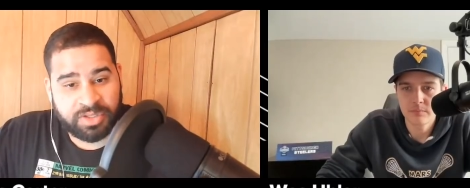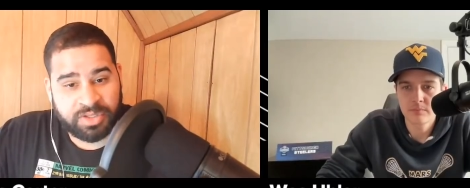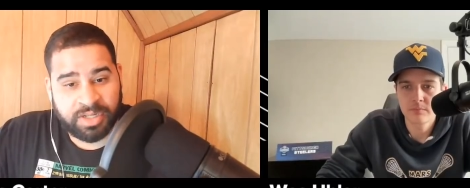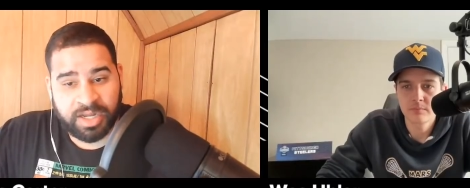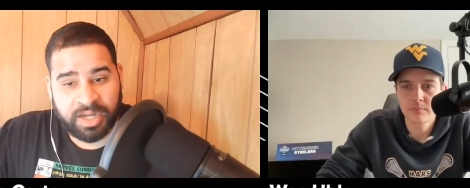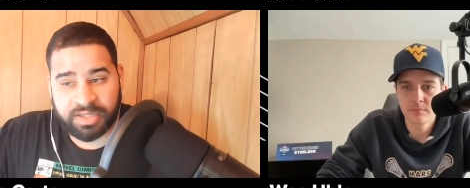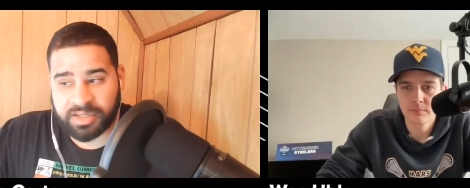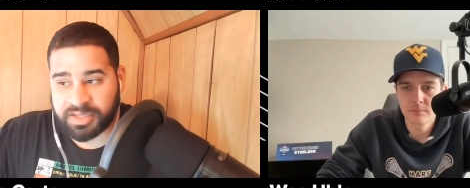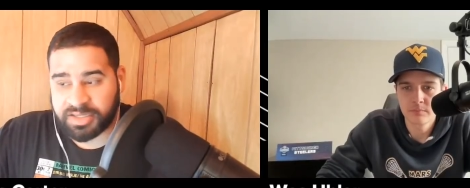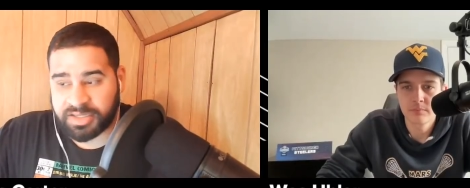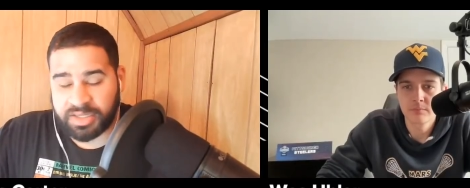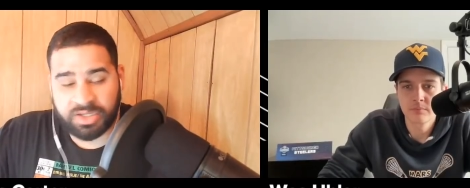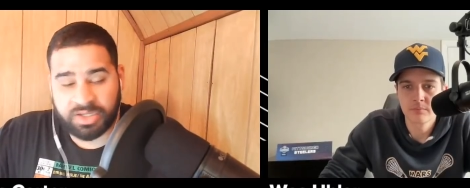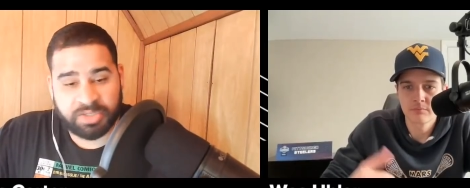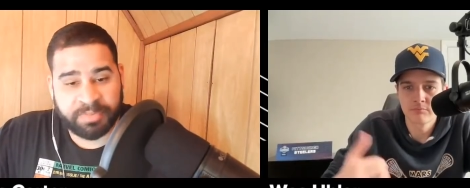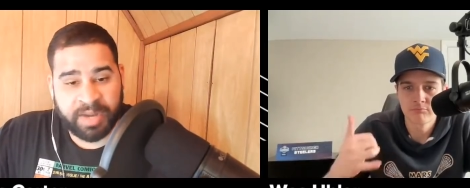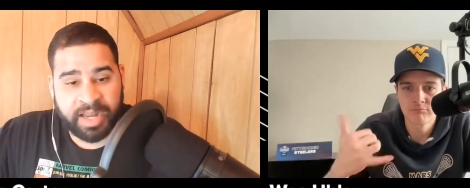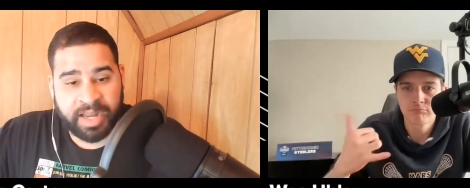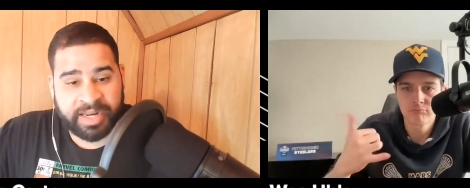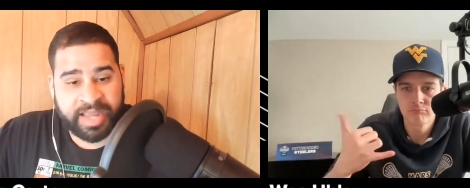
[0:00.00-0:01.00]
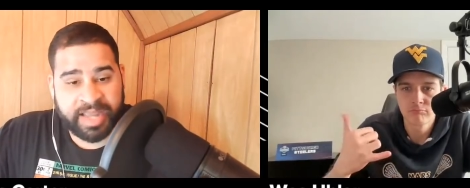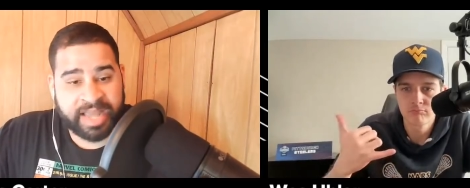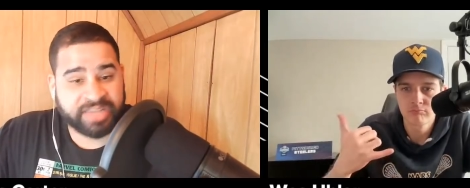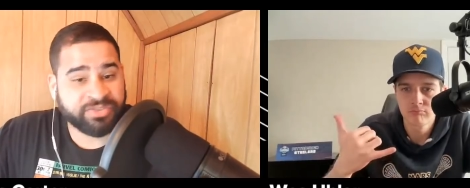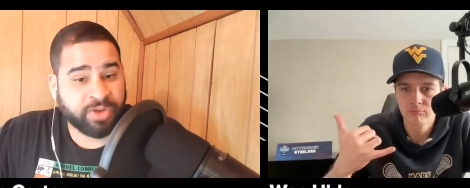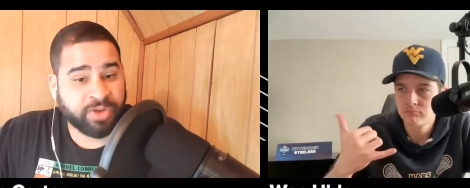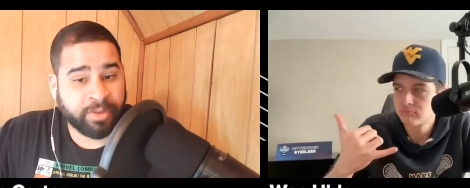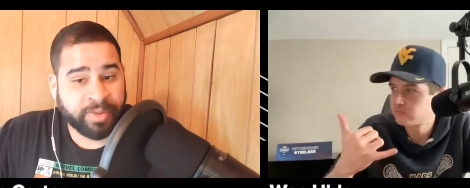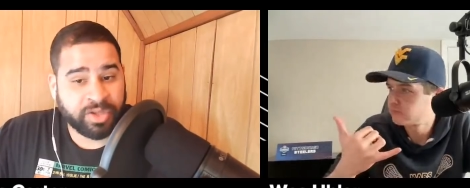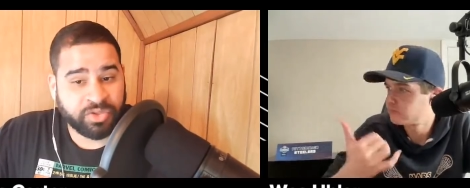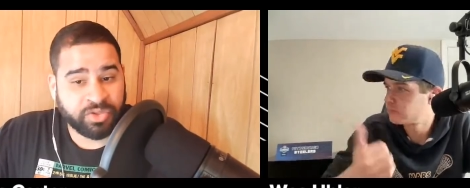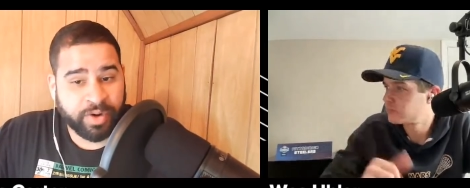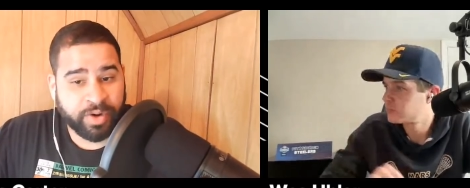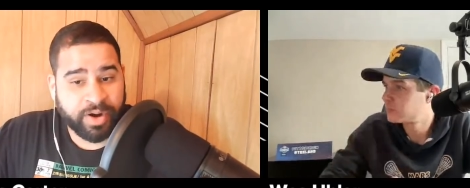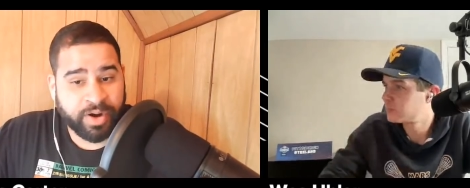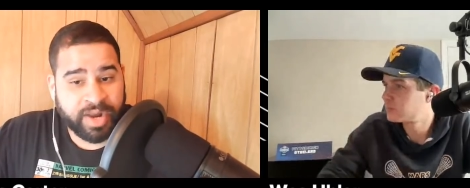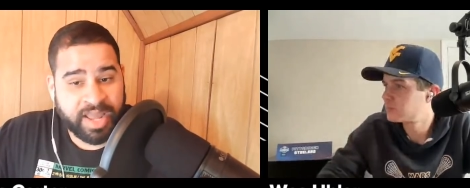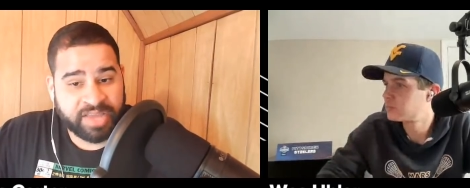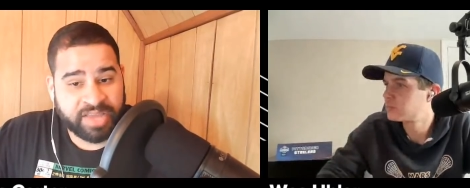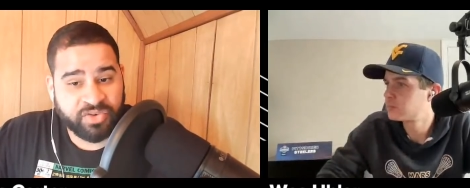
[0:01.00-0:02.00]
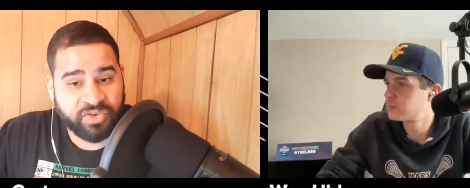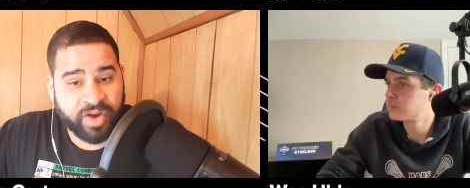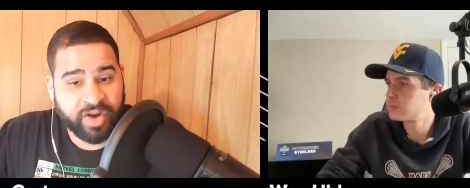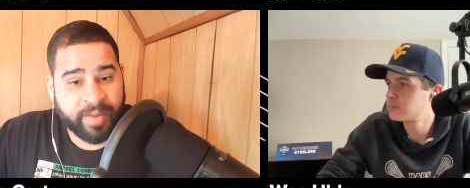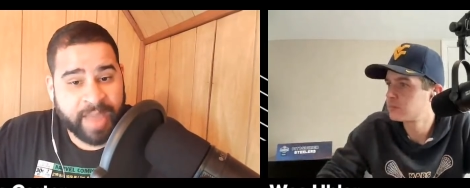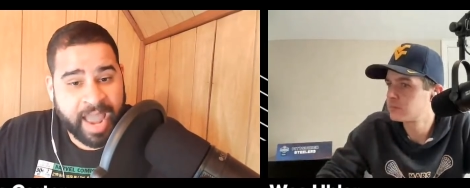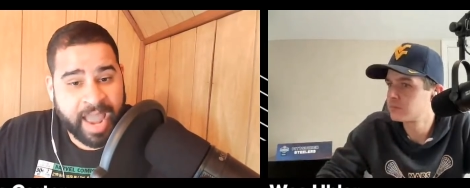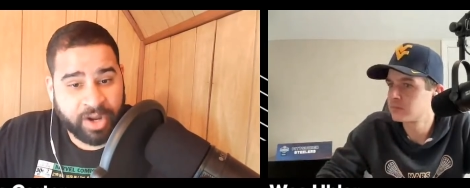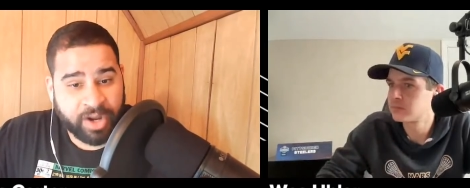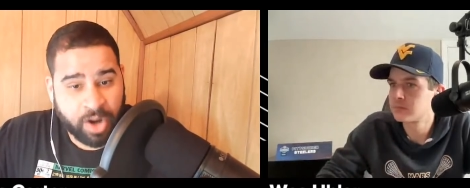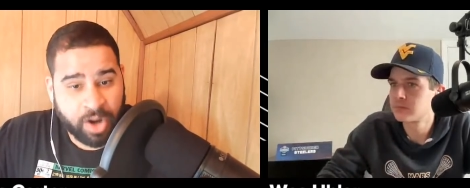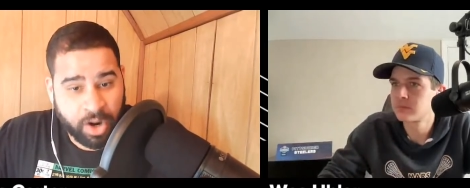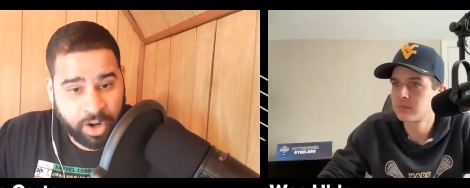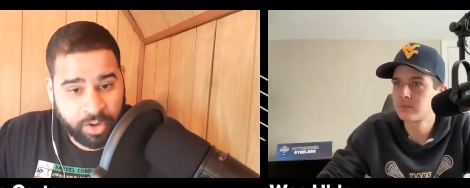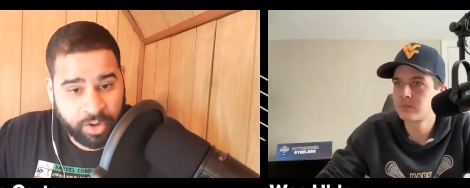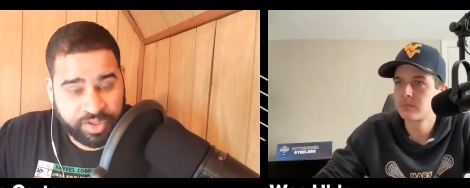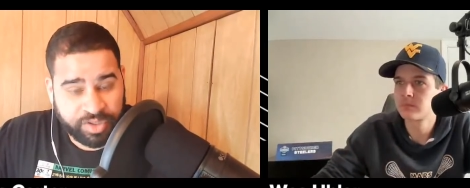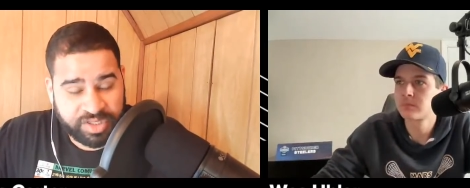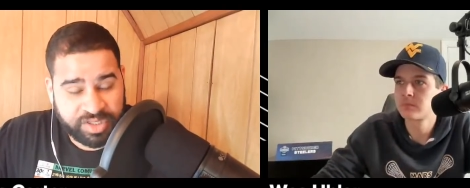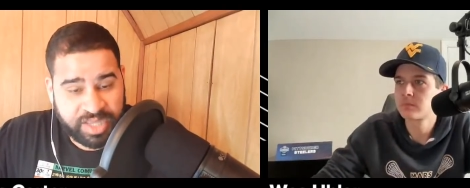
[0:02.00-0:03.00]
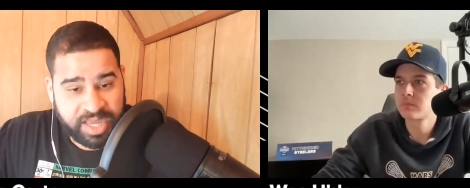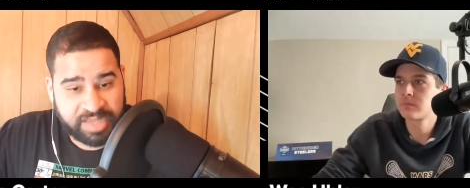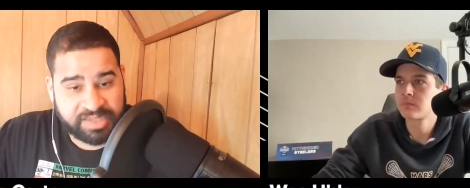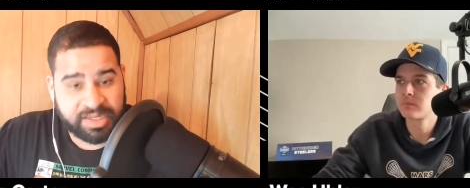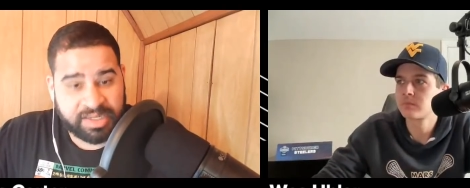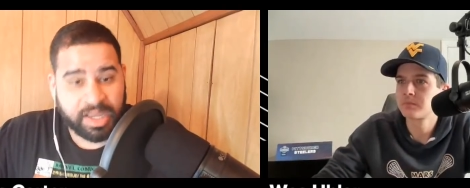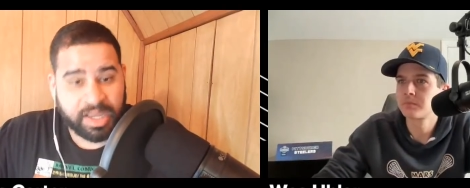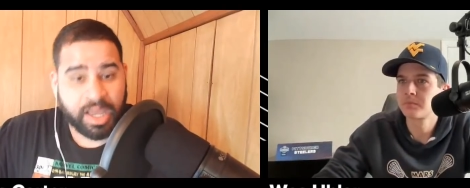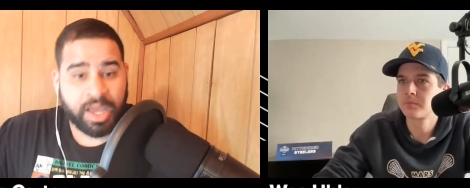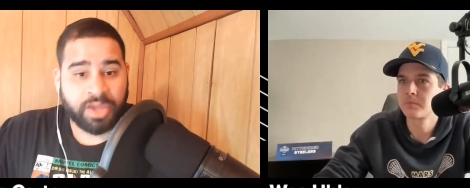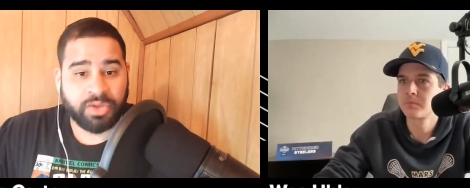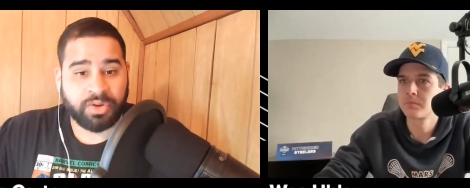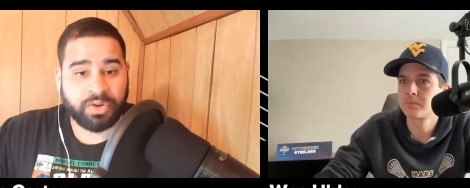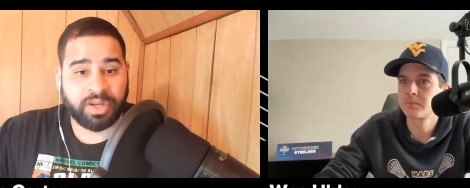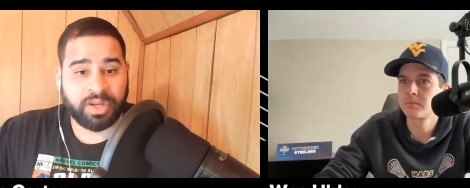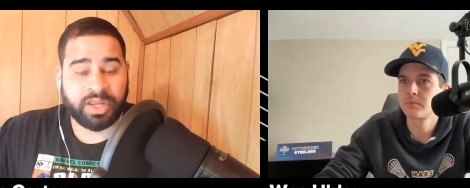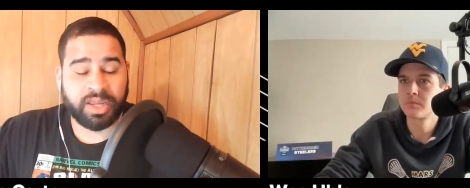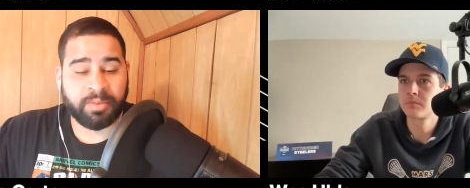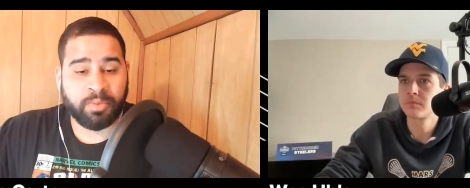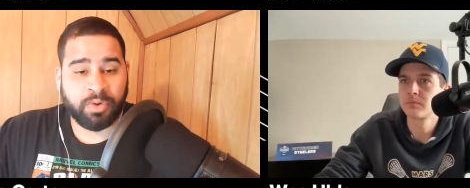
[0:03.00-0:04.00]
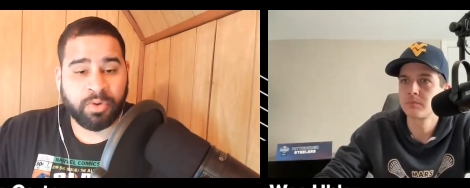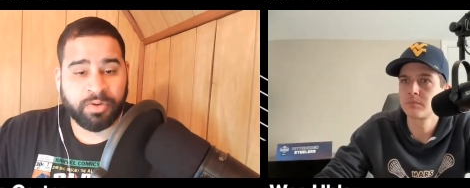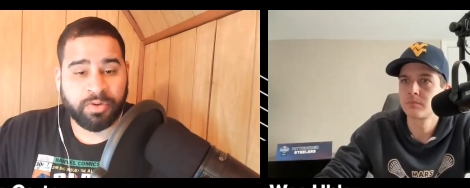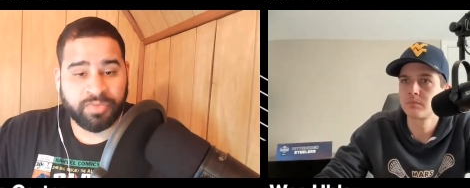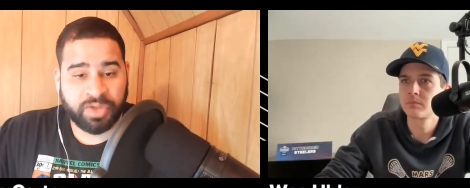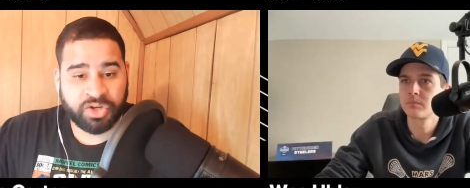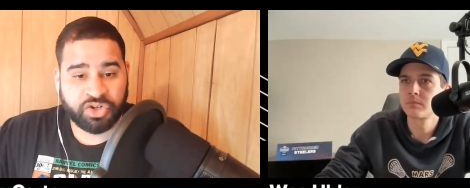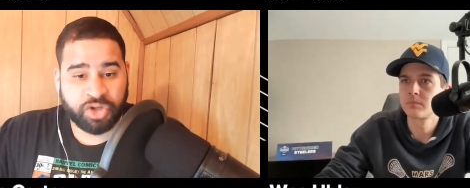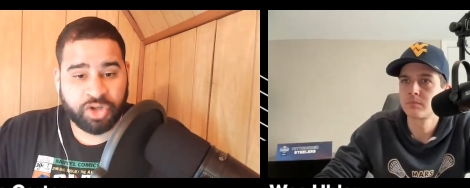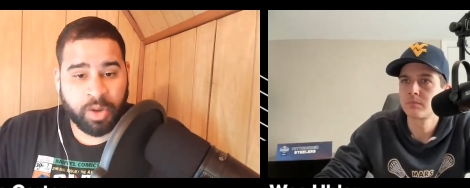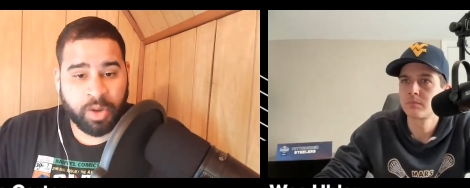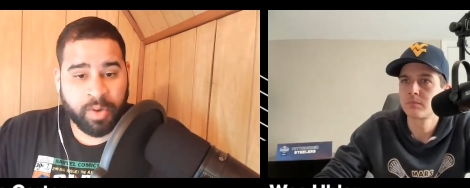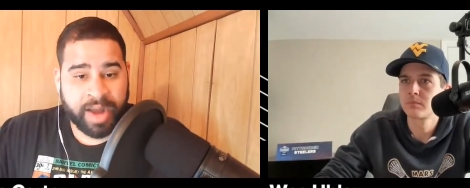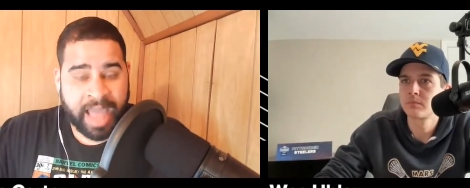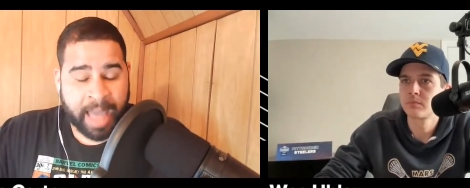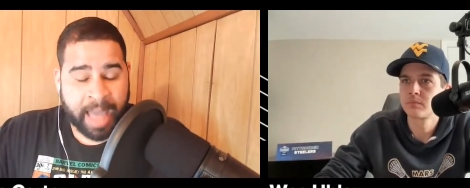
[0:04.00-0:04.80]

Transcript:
Speaker 1: of the Locked On Steelers podcast. Follow me on Twitter and Instagram at Carter Critiques. You can get more of this show on